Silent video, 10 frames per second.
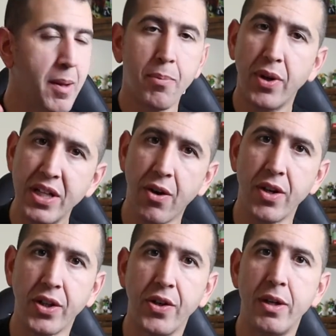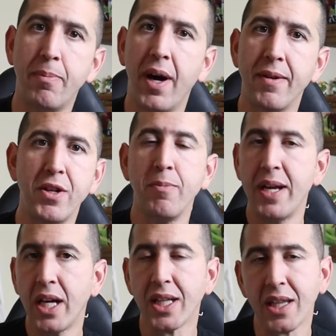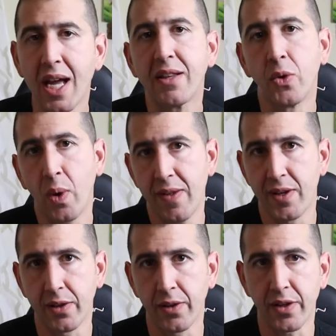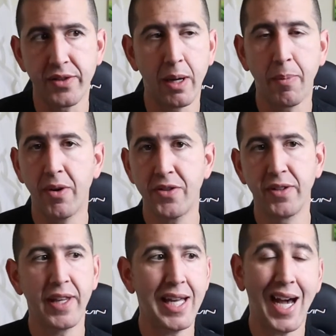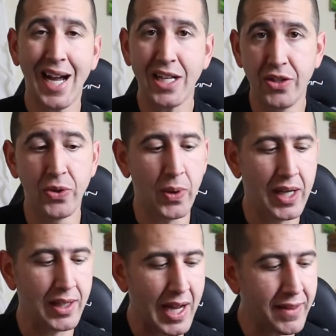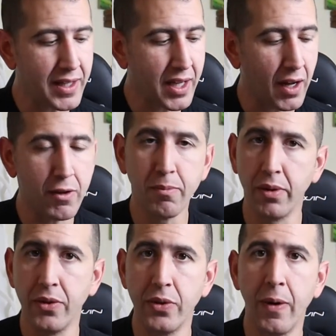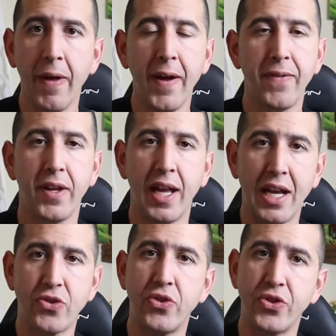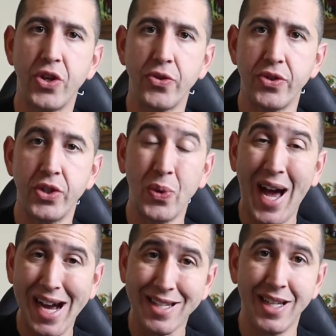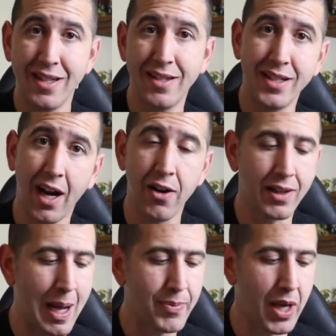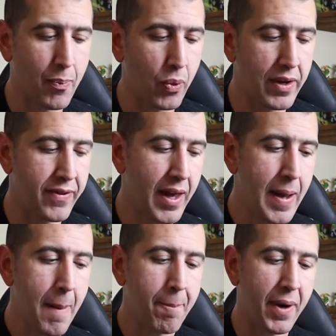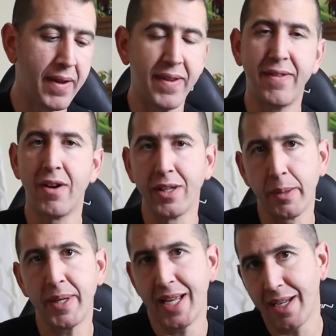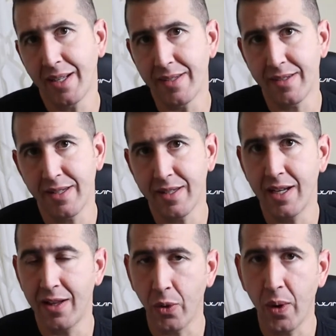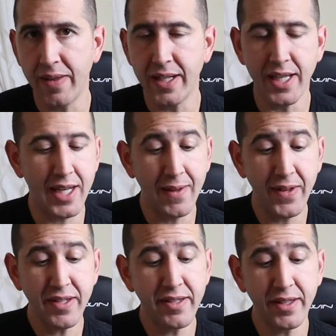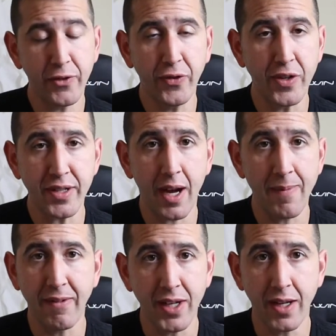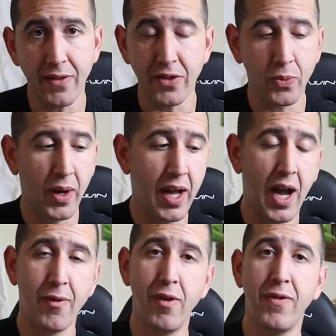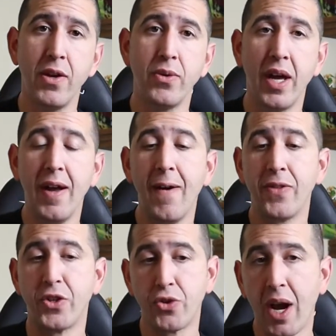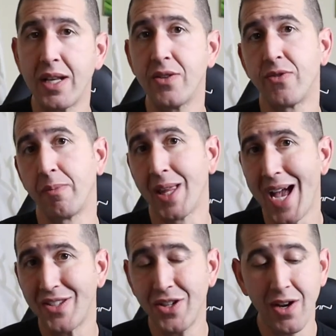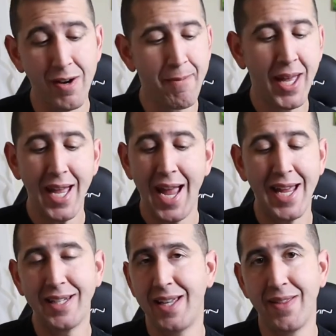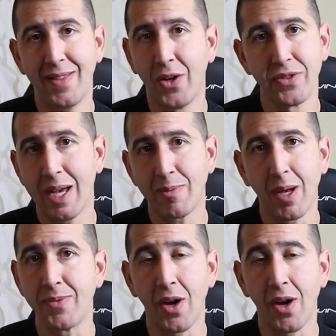pretty darn good, but you may not like the way that it looks. Now, personally, I do. I like the color blue that Acer's chosen to accent this entire laptop with, but they're a little bit inconsistent in the way they did it. And this isn't the first time they've done it this way. I've reviewed the Tritons from last year, and, those laptops